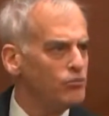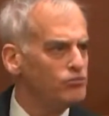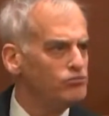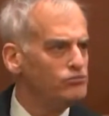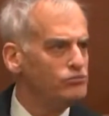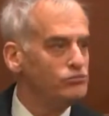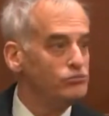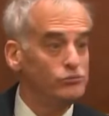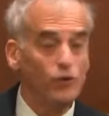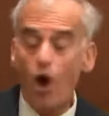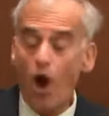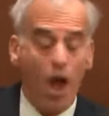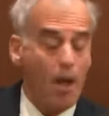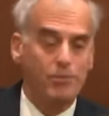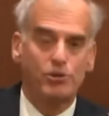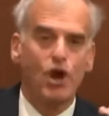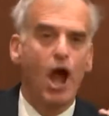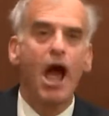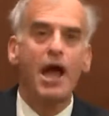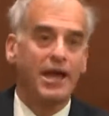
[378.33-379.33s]
No, I'm
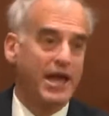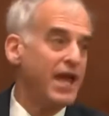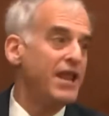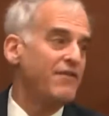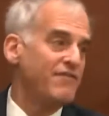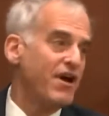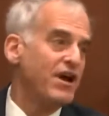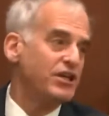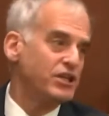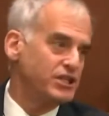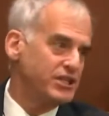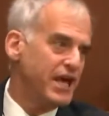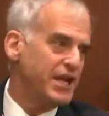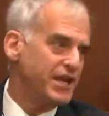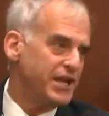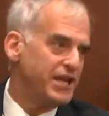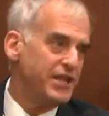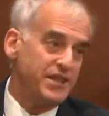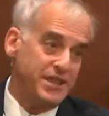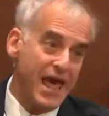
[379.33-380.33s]
sure. Again, if I said
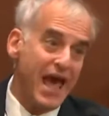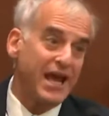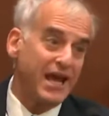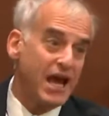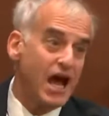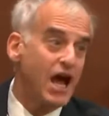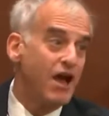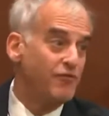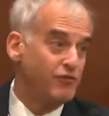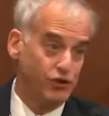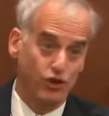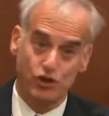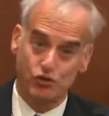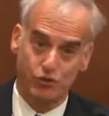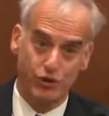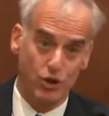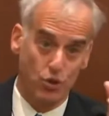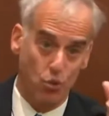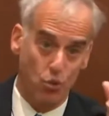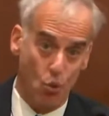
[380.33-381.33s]
it in that, if you just
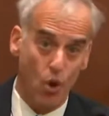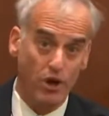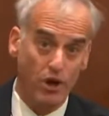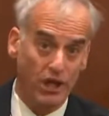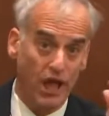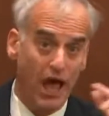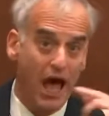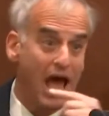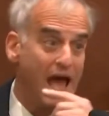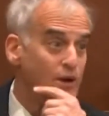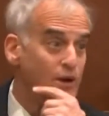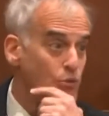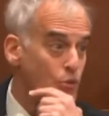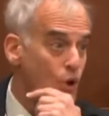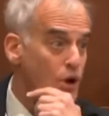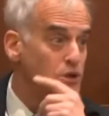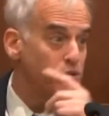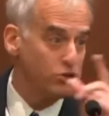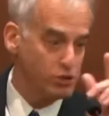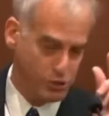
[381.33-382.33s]
read one line,
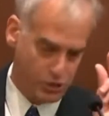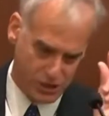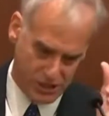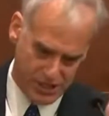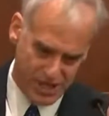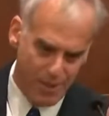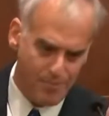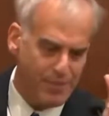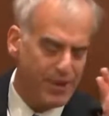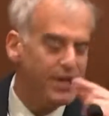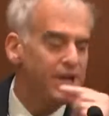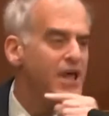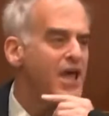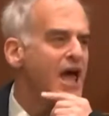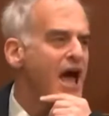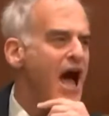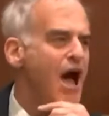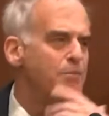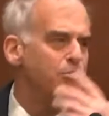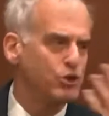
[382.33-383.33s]
one snippet,
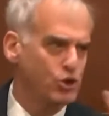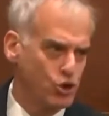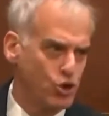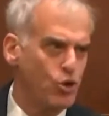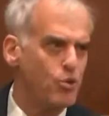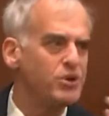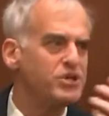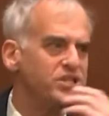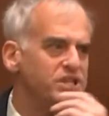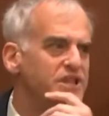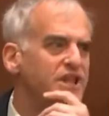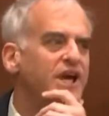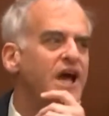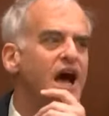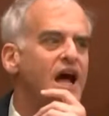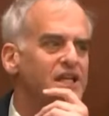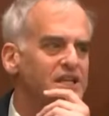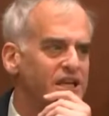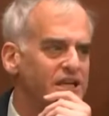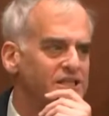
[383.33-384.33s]
I'm sure it was in the
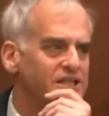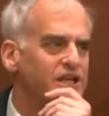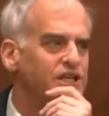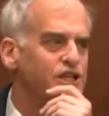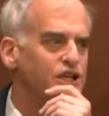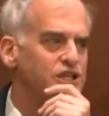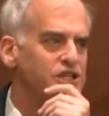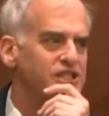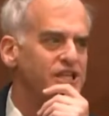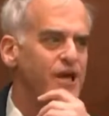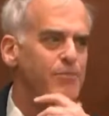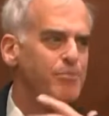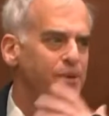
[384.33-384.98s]
context I just said.